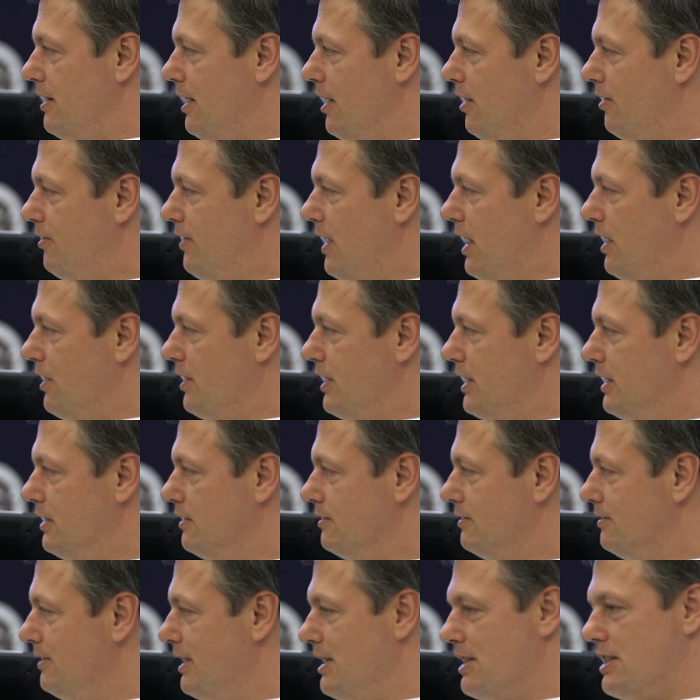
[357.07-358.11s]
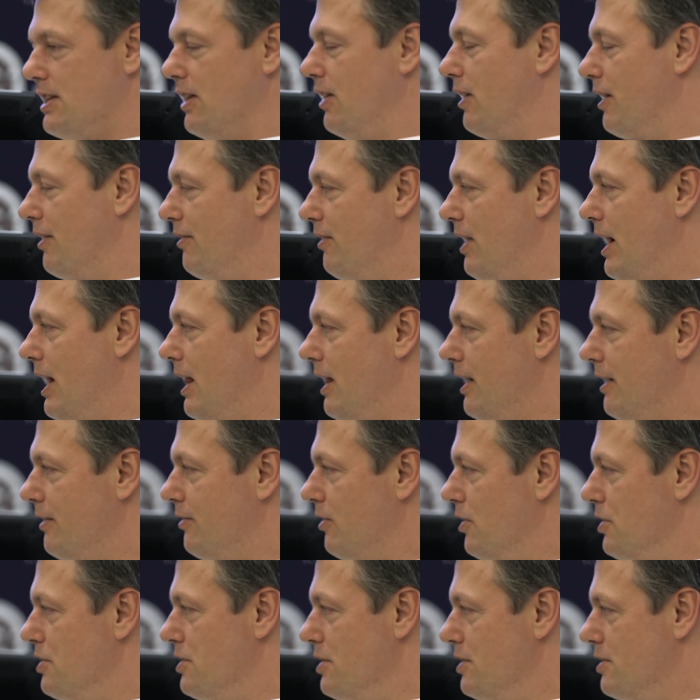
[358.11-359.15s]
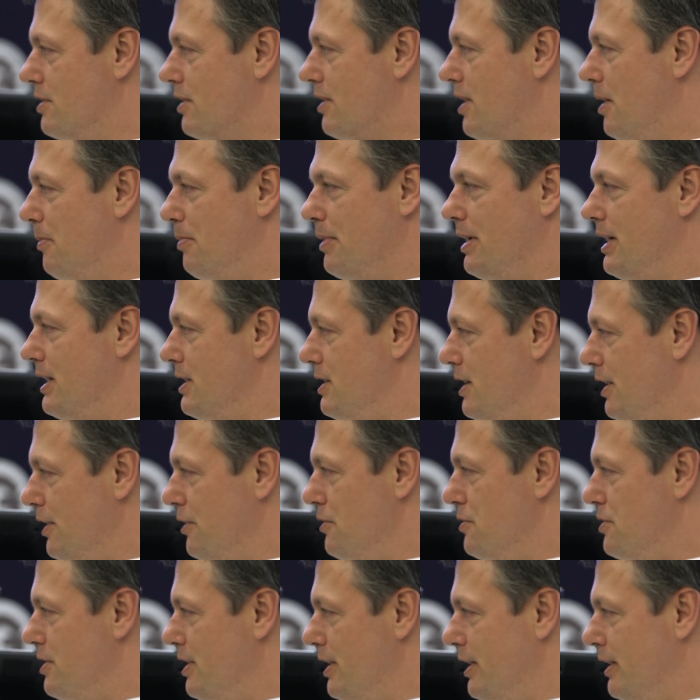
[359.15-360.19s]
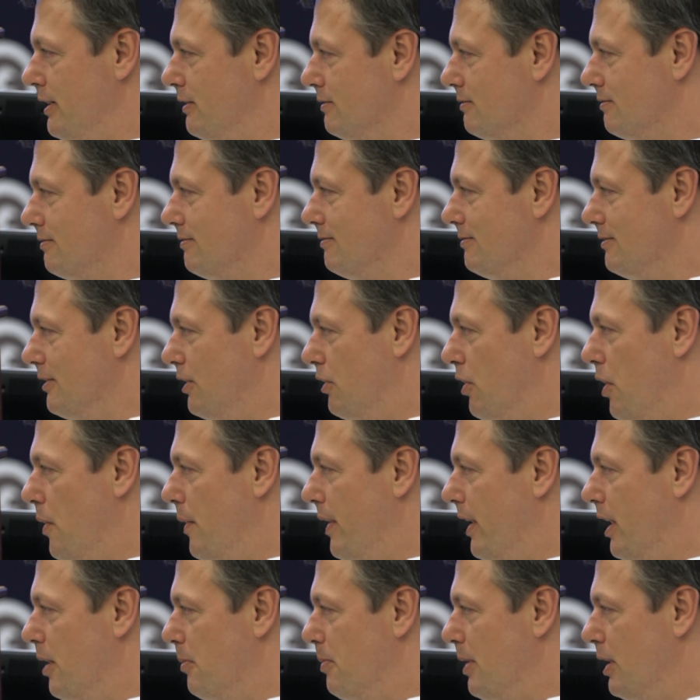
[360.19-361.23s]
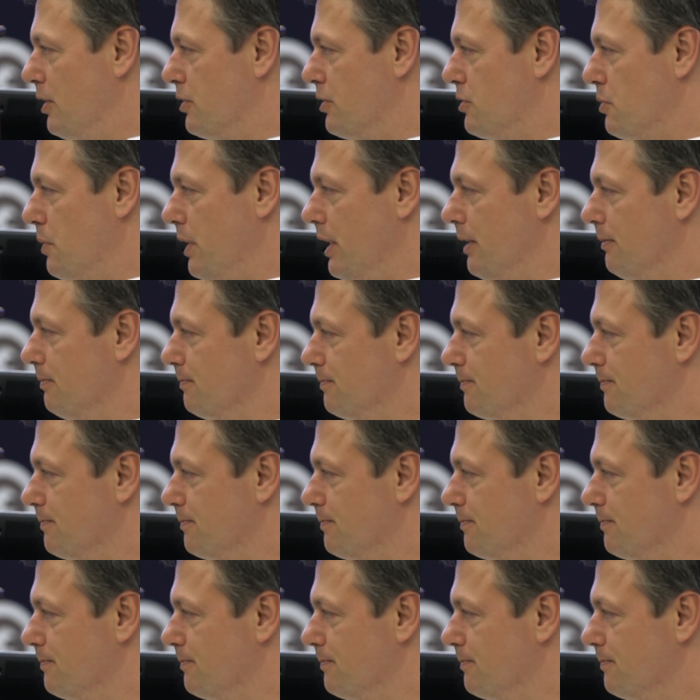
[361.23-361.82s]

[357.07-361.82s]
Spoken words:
that are founded in Silicon Valley versus the companies that you see growing up elsewhere?